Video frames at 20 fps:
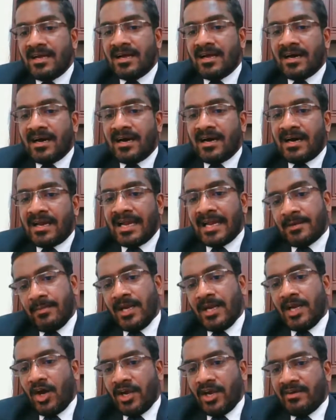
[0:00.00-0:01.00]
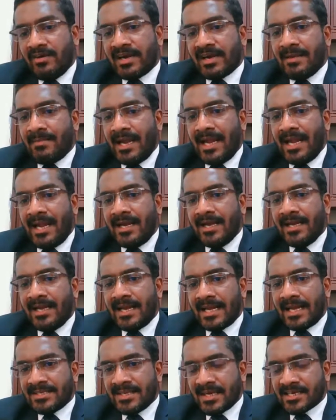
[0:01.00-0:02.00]
Uh, let me know your email ID,
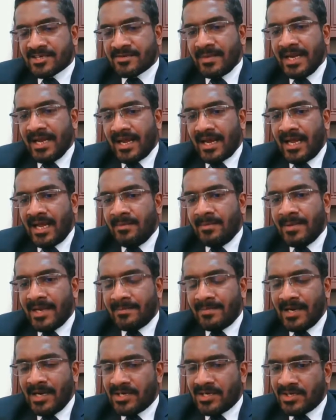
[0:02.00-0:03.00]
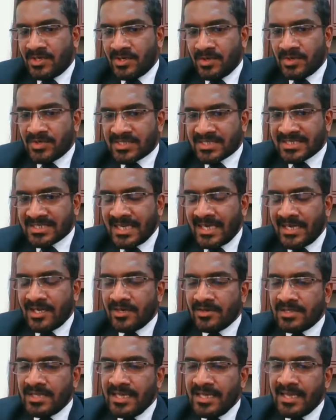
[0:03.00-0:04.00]
Rajalakshmi. I'll be able to send
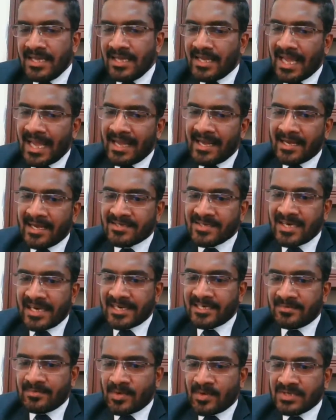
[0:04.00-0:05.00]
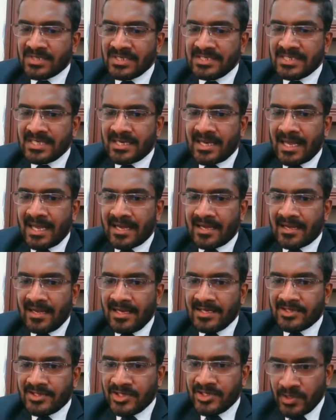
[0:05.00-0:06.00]
you the hair extraction procedure
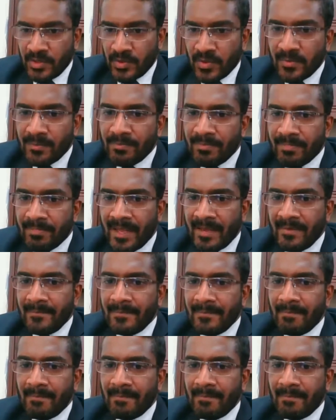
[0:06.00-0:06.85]
directly to you. Yeah.